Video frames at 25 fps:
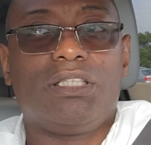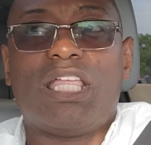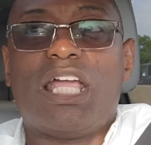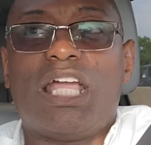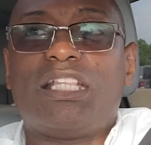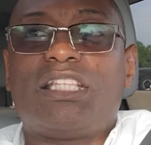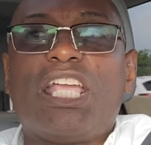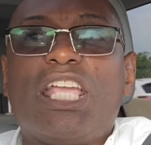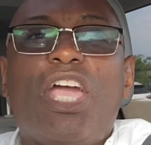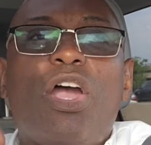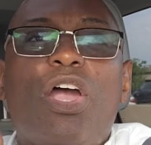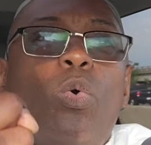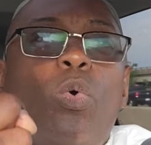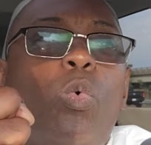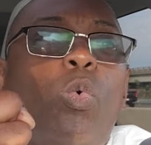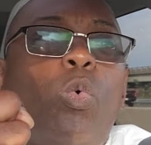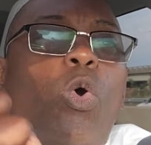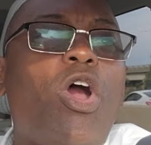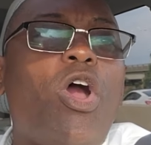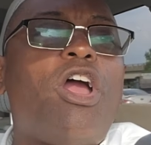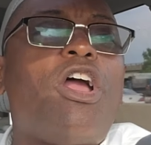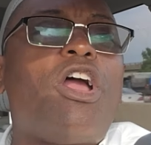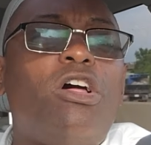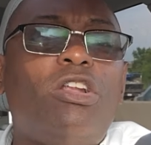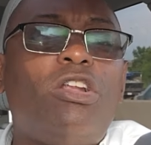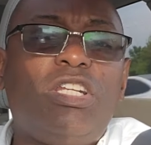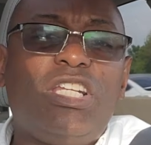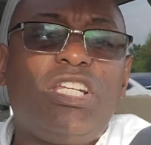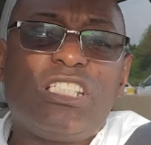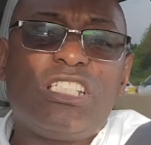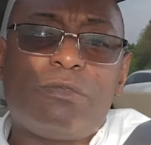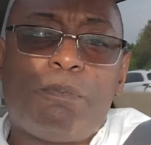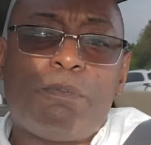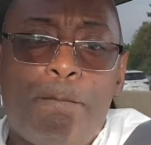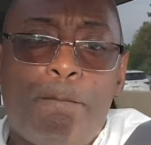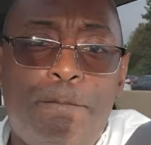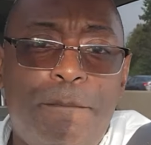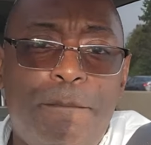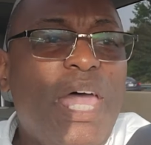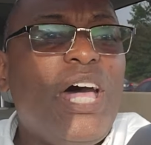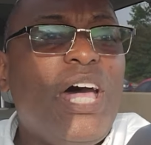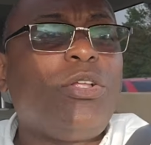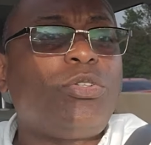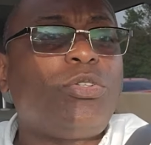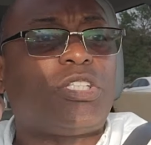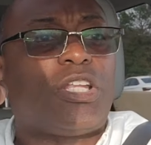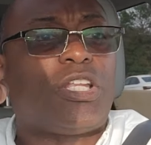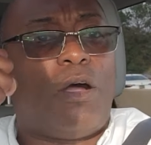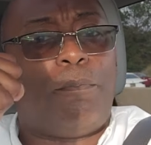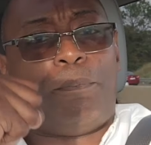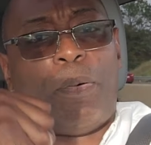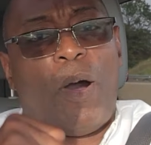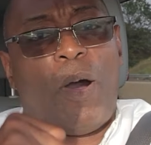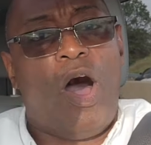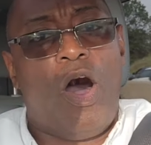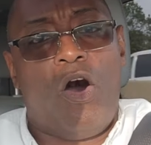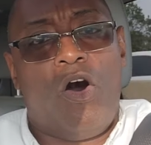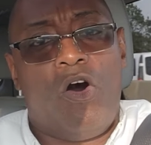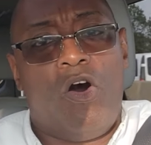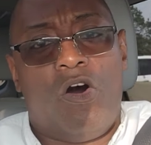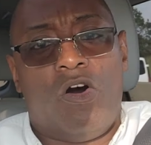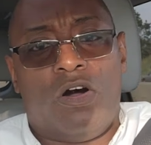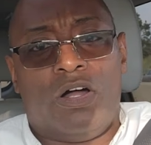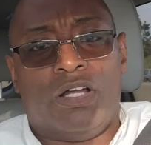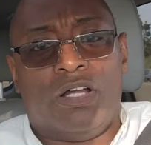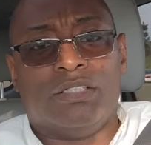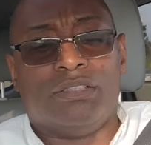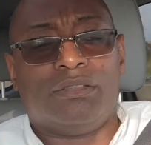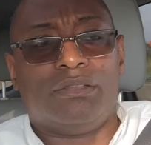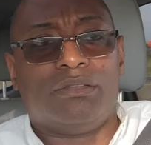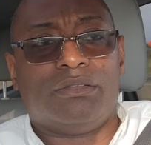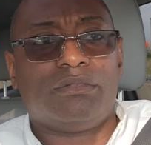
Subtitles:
that their world is built upon.